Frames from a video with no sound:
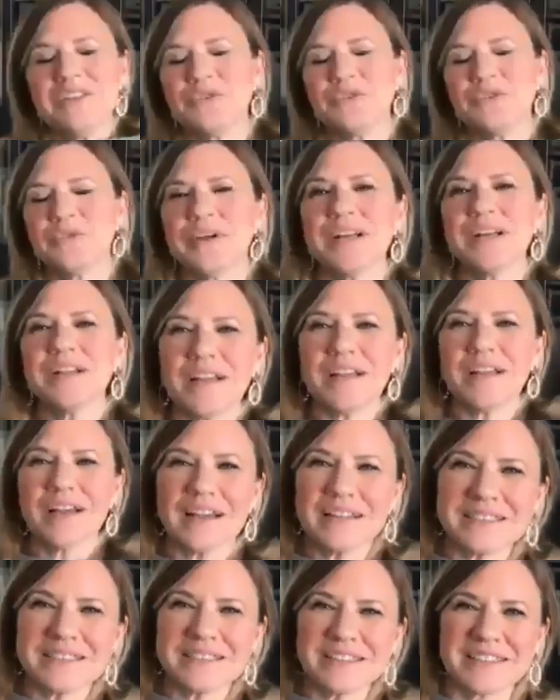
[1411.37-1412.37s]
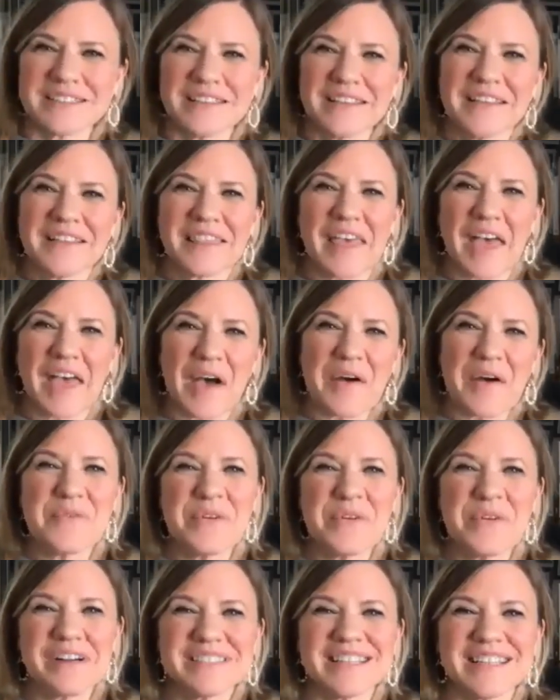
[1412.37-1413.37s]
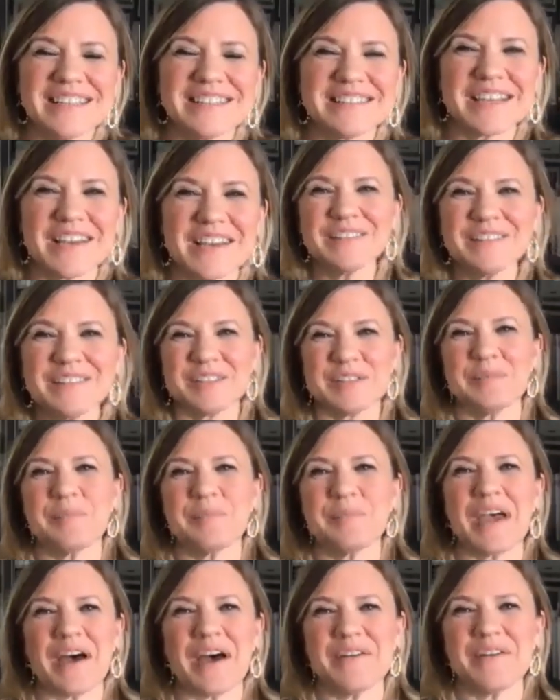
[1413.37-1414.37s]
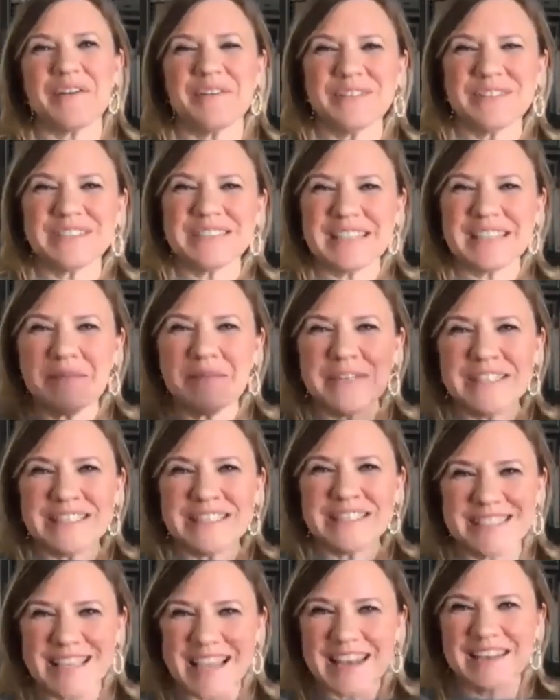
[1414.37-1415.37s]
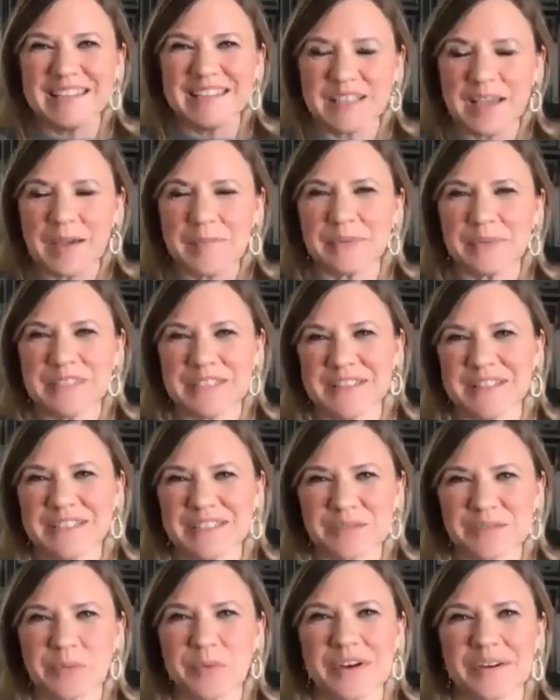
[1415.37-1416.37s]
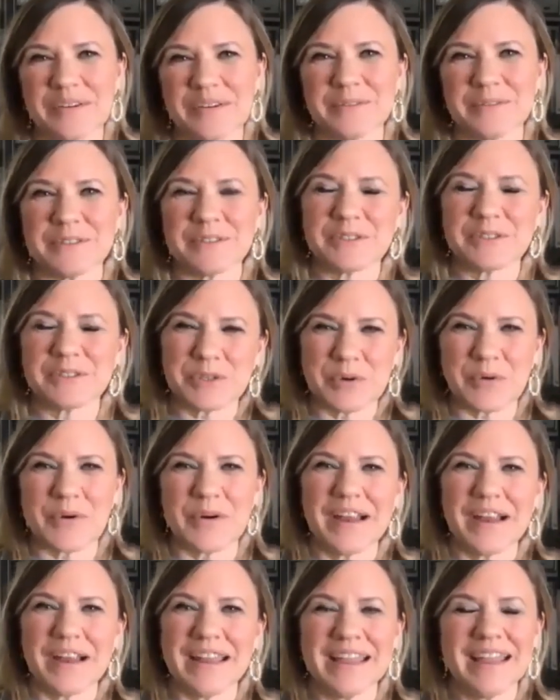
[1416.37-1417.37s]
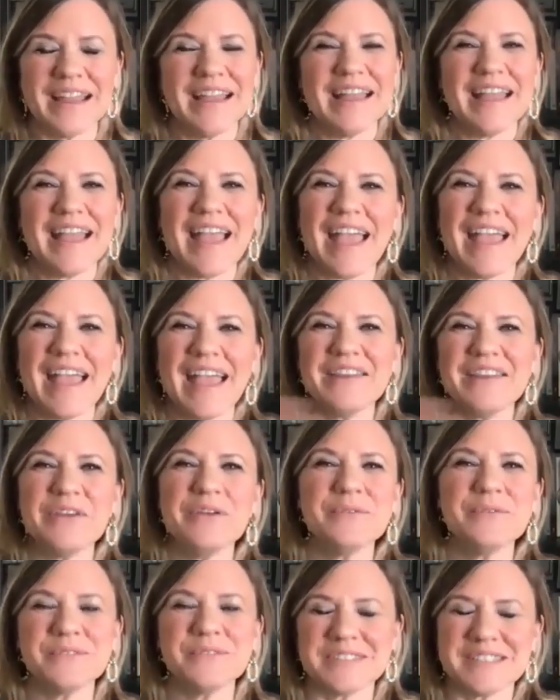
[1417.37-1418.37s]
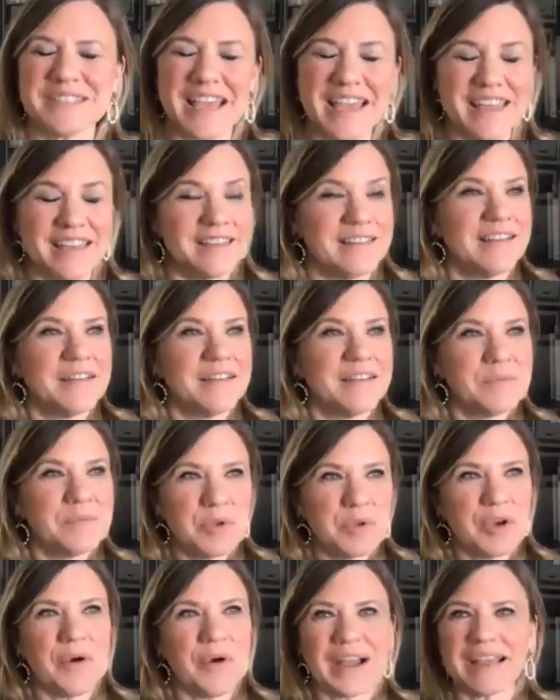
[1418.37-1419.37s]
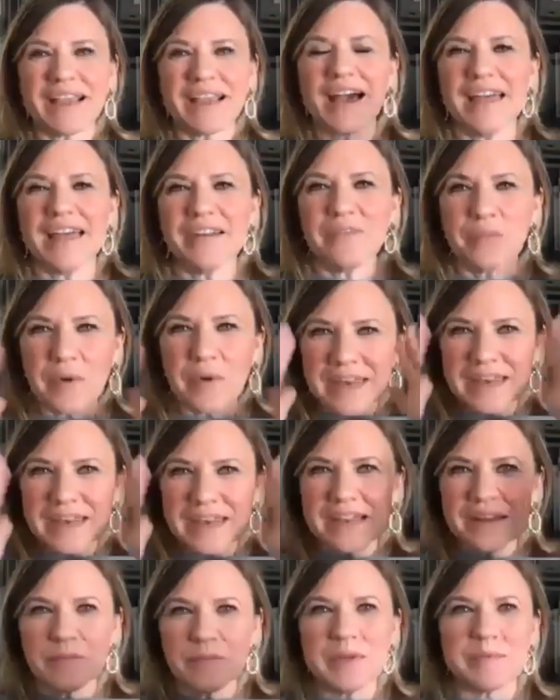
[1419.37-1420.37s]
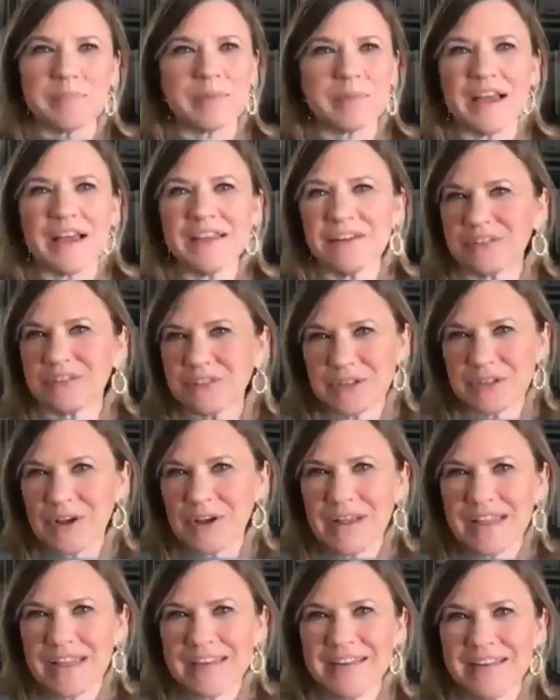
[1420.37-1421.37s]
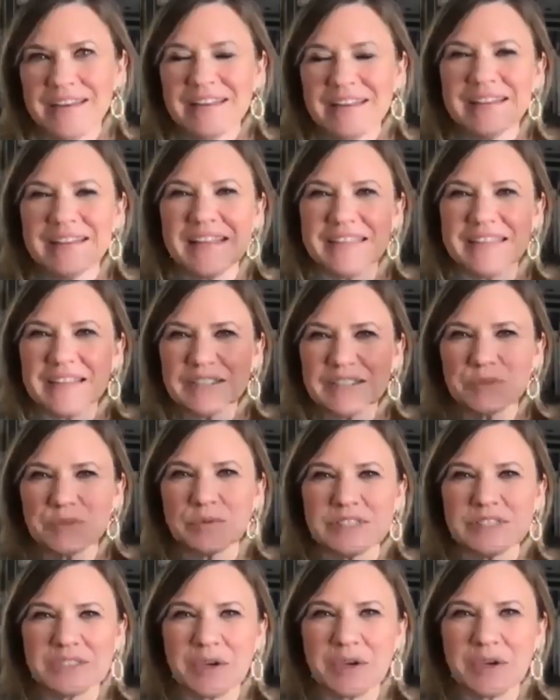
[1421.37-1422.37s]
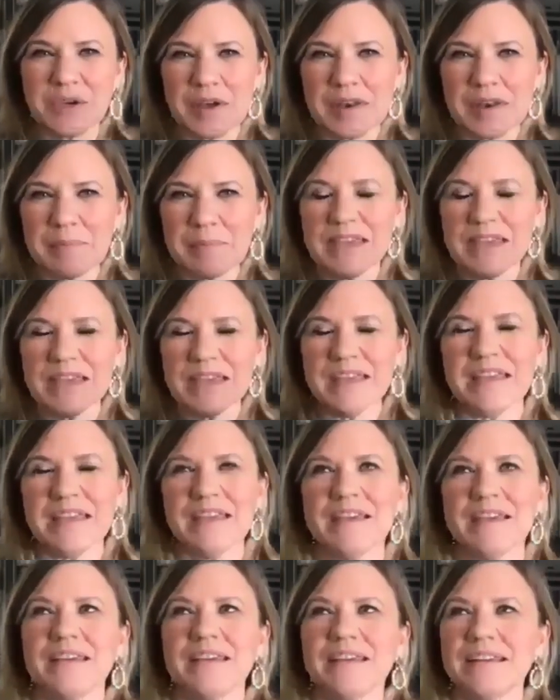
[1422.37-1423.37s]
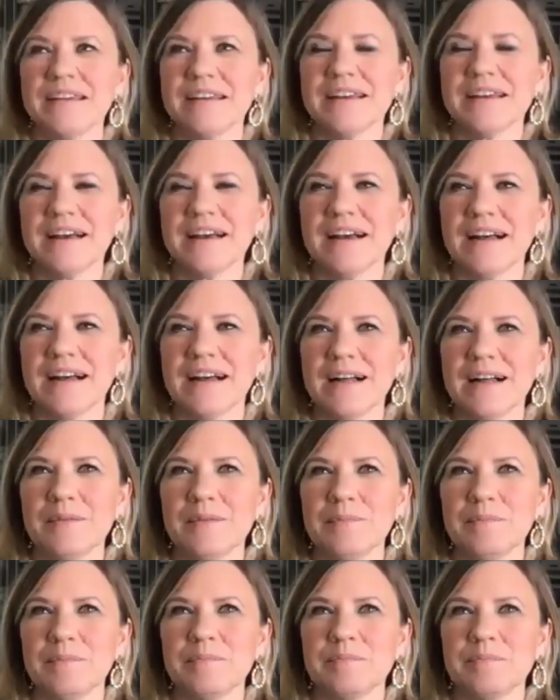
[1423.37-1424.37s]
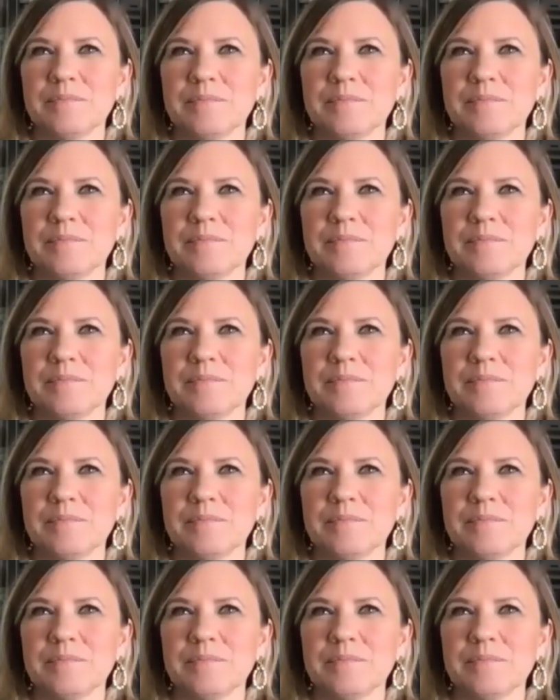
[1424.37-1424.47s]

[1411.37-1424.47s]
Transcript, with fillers: you realize that wasn't? Tell us about you know. Sammy set us up into this wonderful story, and you've said you know, I kind of went in with blinders on that this was going to be, um,